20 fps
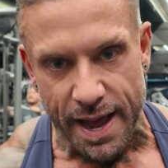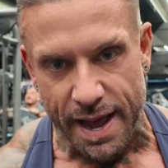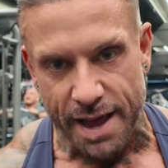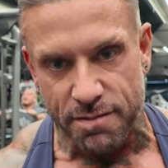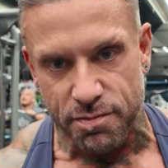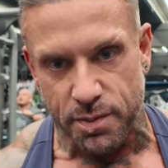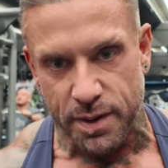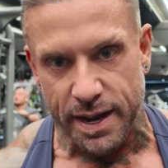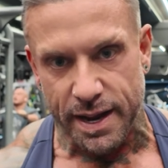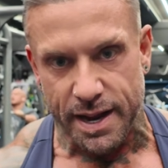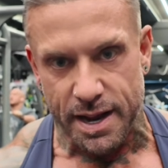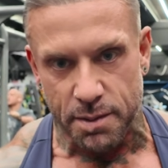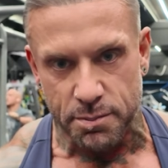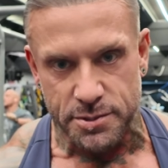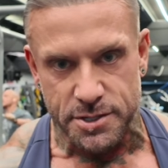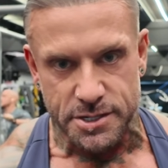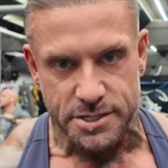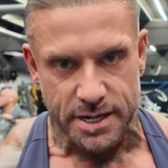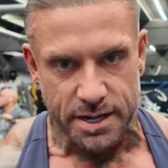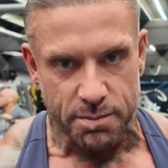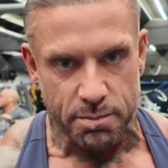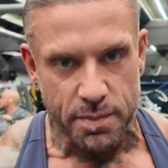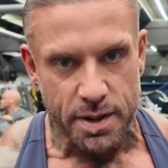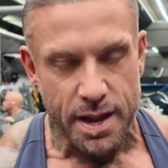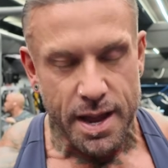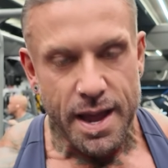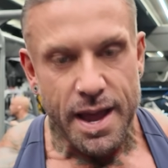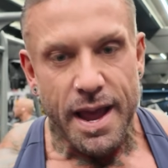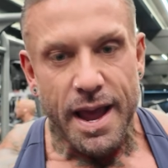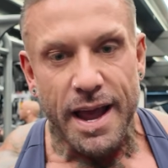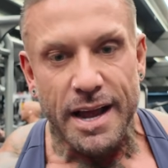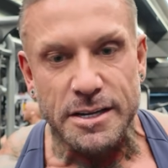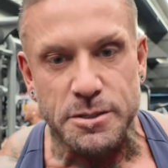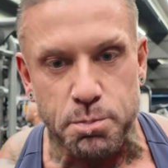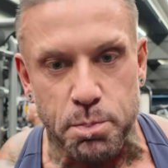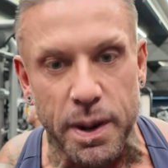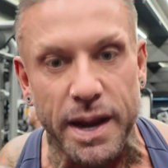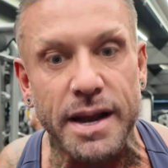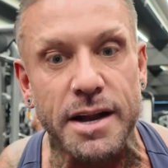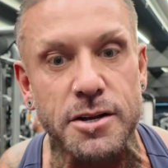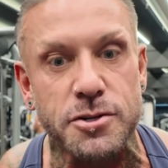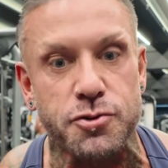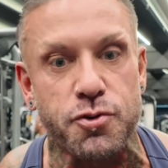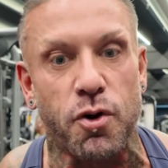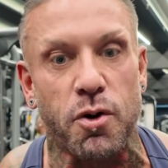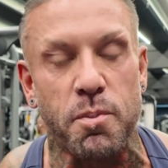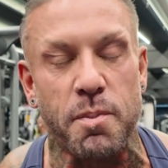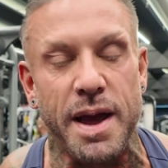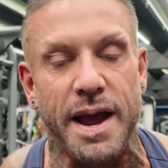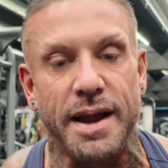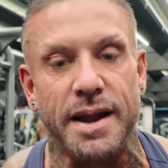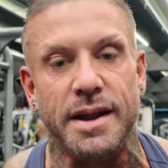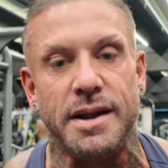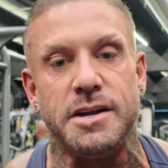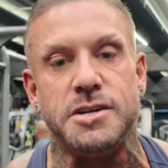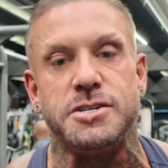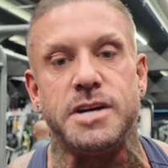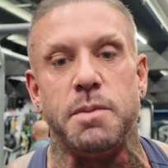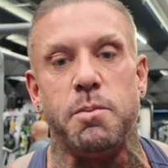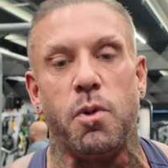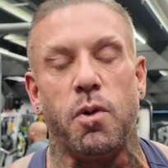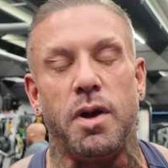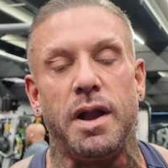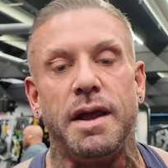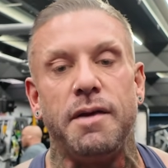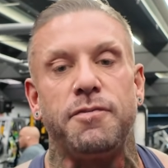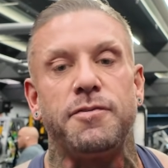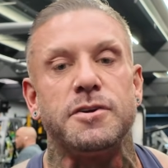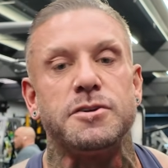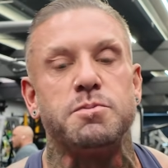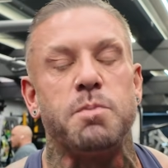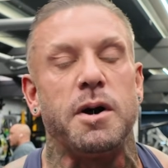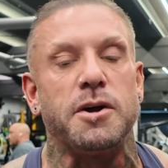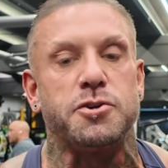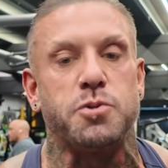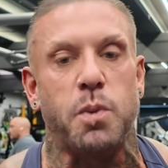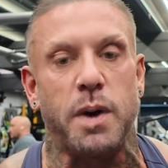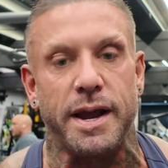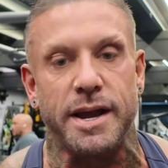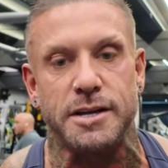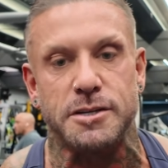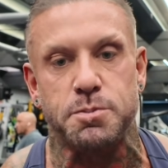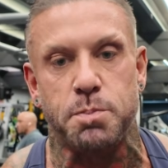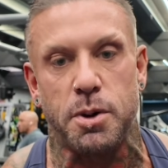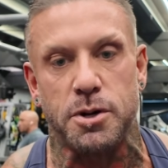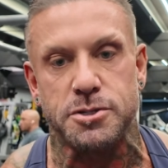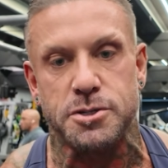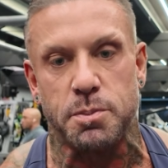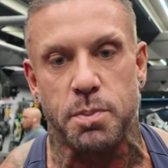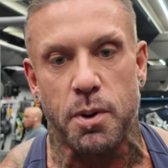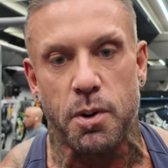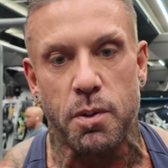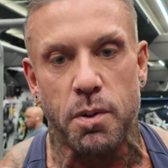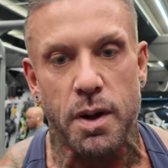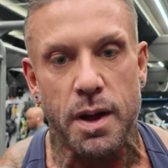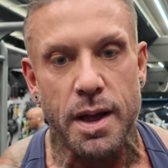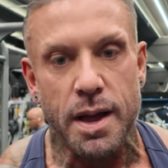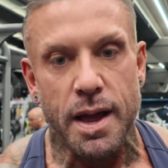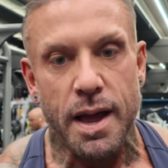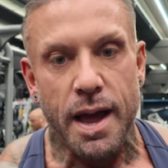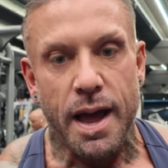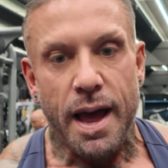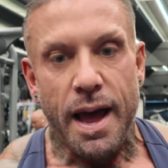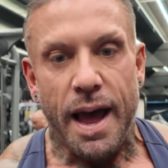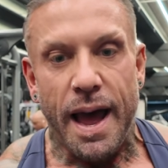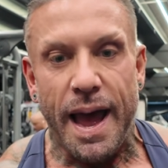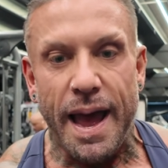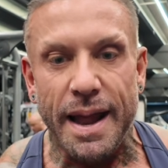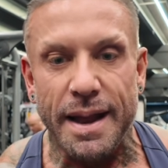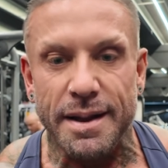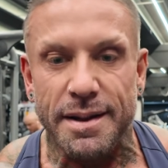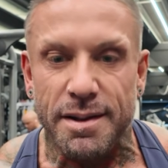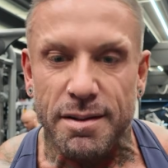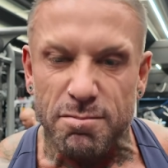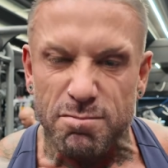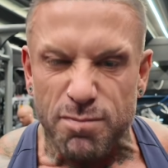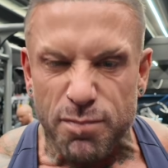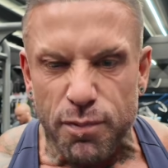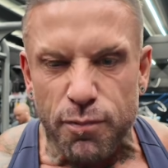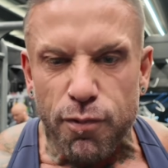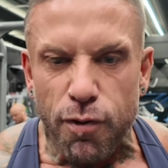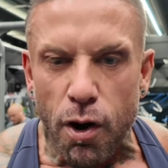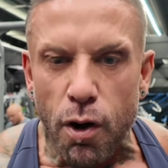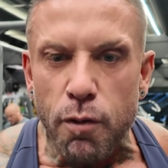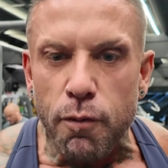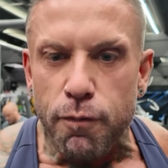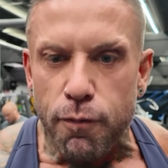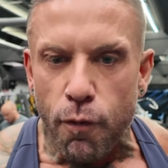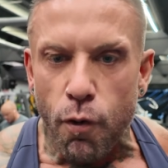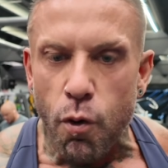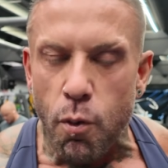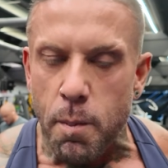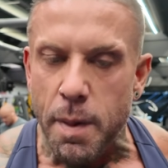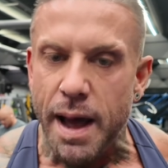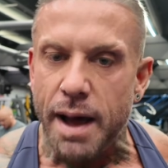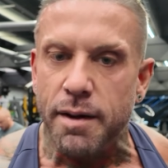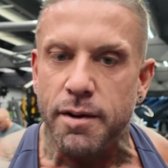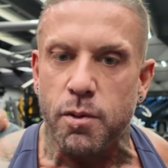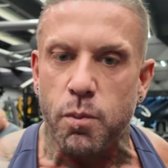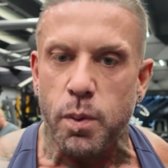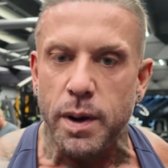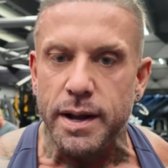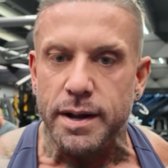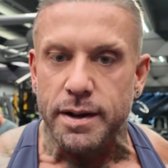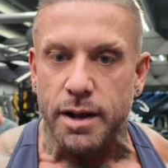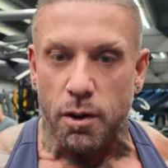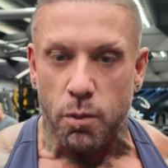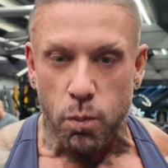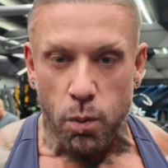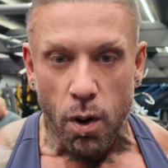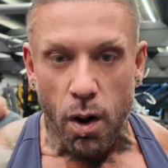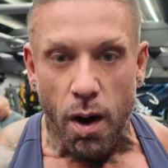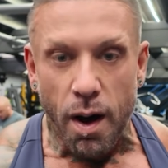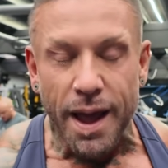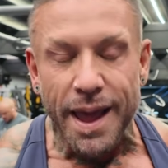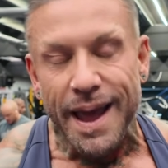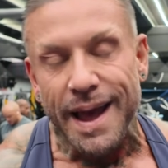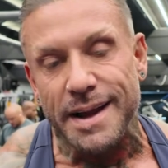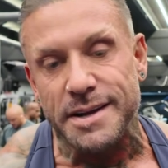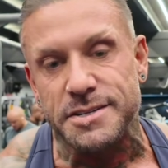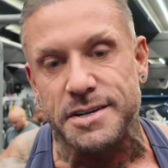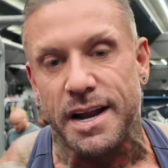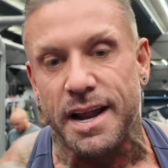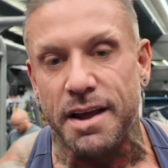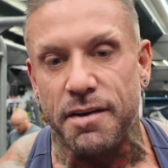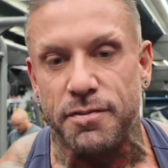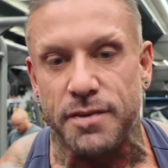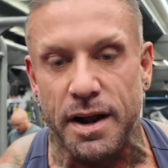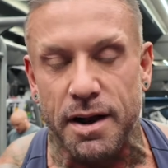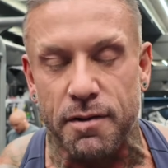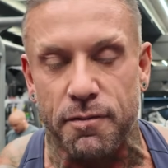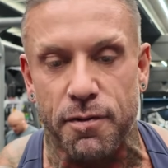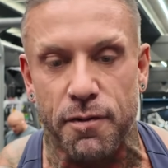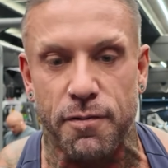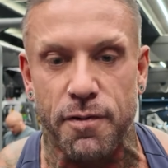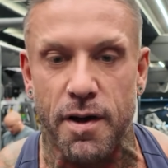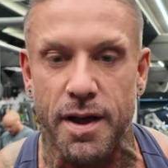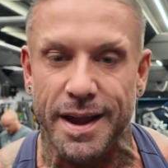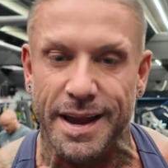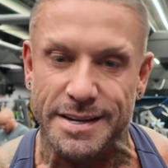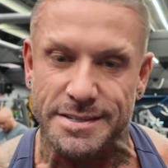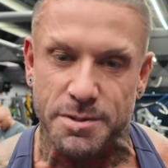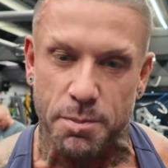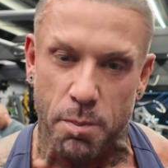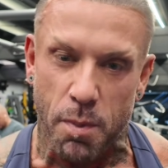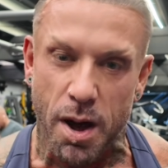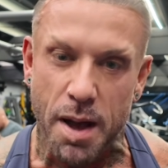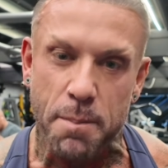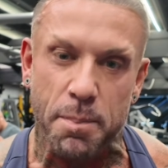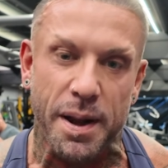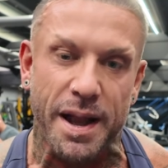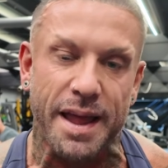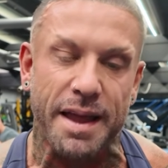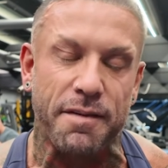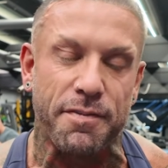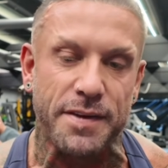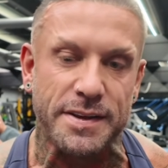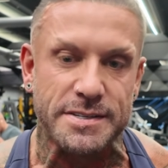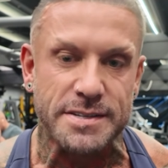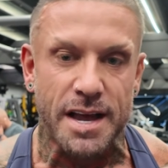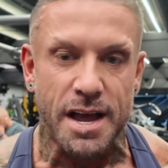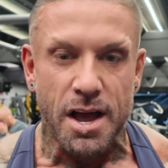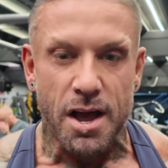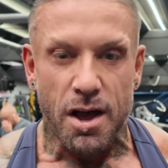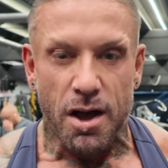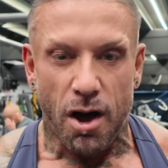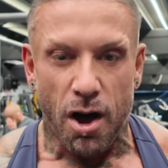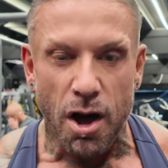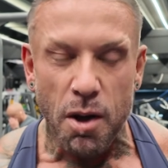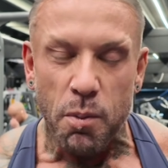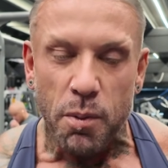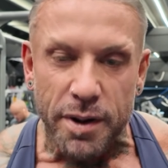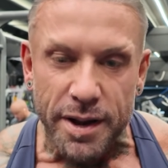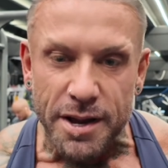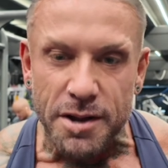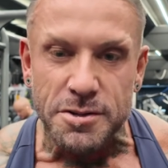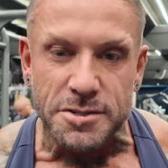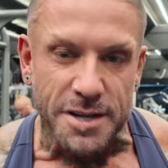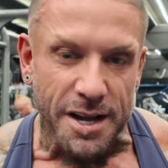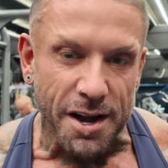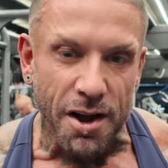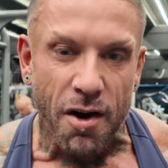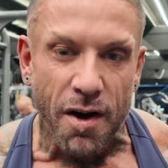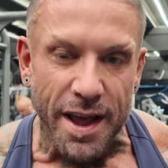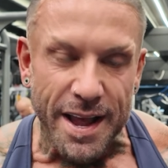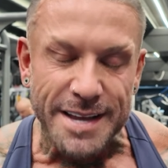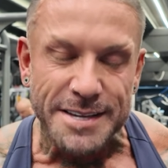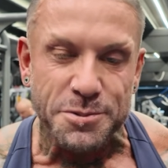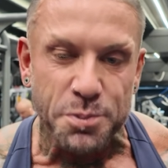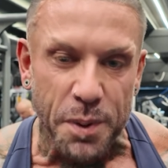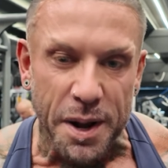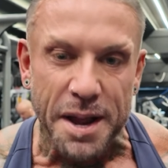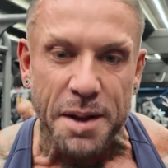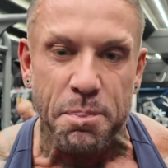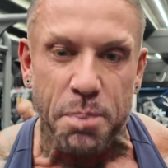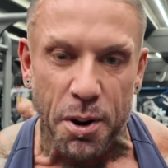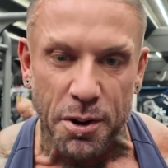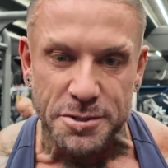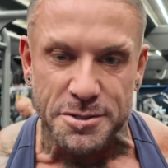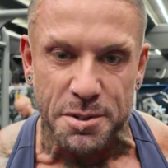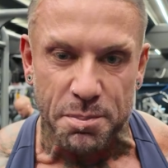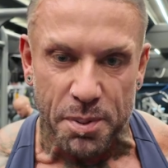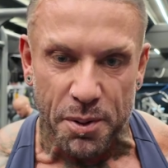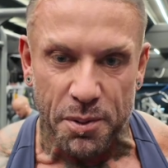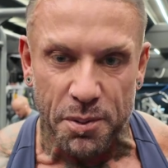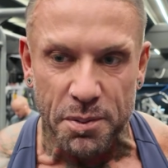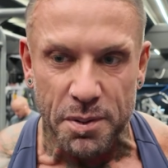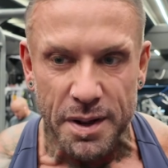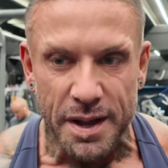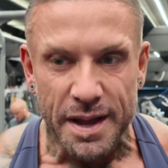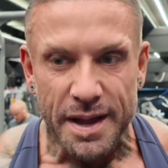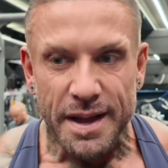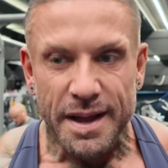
have when they come to gym is be the strong man in the gym, or lift as much weight as possible and throw form out the window. What I actually have done for 30 years, and my belief is I want to use the lightest weight possible